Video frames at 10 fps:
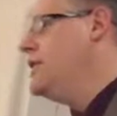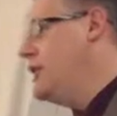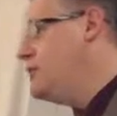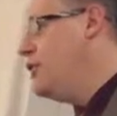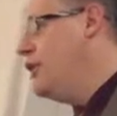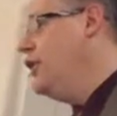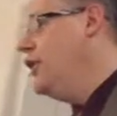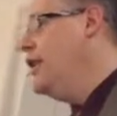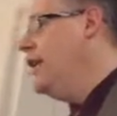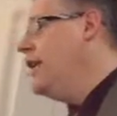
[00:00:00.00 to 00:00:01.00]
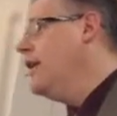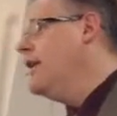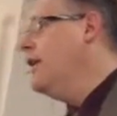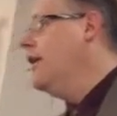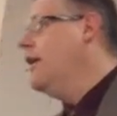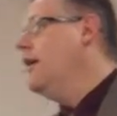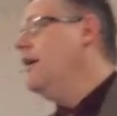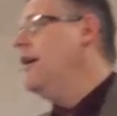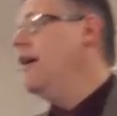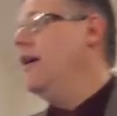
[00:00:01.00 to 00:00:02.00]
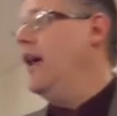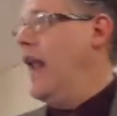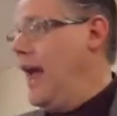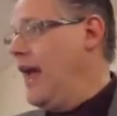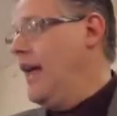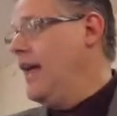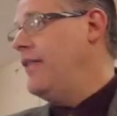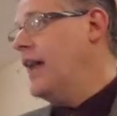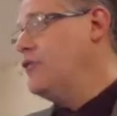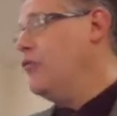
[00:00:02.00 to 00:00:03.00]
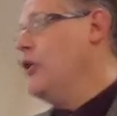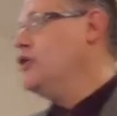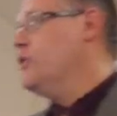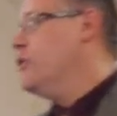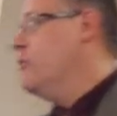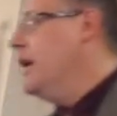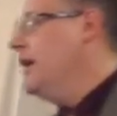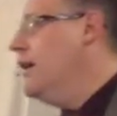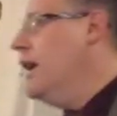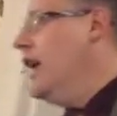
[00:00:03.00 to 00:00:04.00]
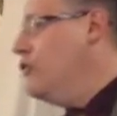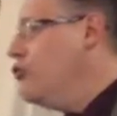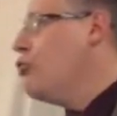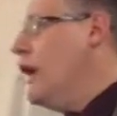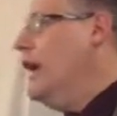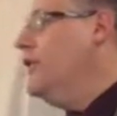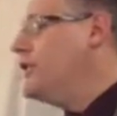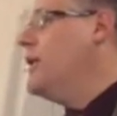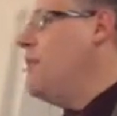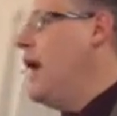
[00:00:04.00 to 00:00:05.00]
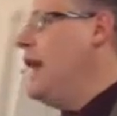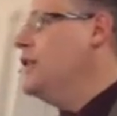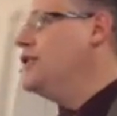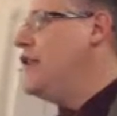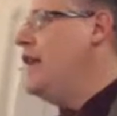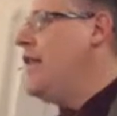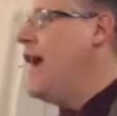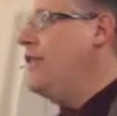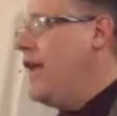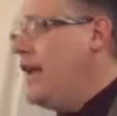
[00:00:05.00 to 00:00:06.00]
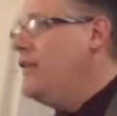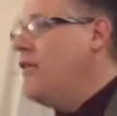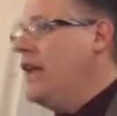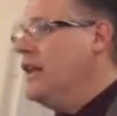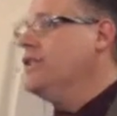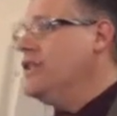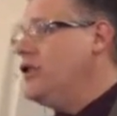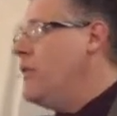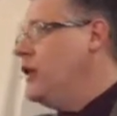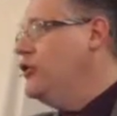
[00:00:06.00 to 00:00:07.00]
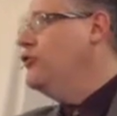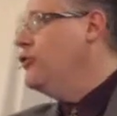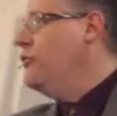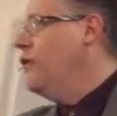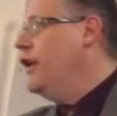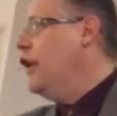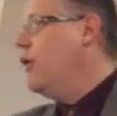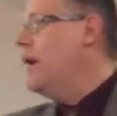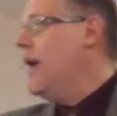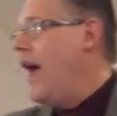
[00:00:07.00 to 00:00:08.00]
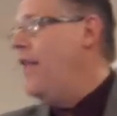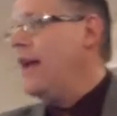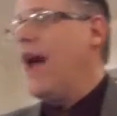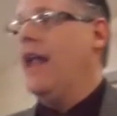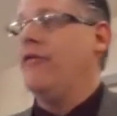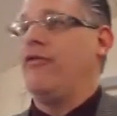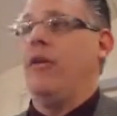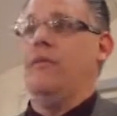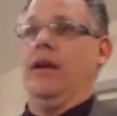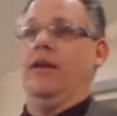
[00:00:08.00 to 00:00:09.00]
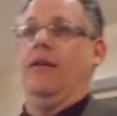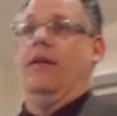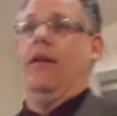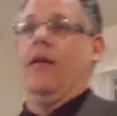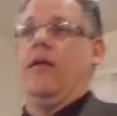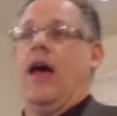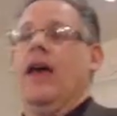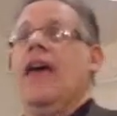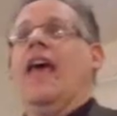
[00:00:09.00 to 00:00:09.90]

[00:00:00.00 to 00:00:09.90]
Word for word: That's pretty good, isn't it? And I, that's original with me. If you read that somebody else said that, they, they listened to my YouTube video and they got it from me. Okay?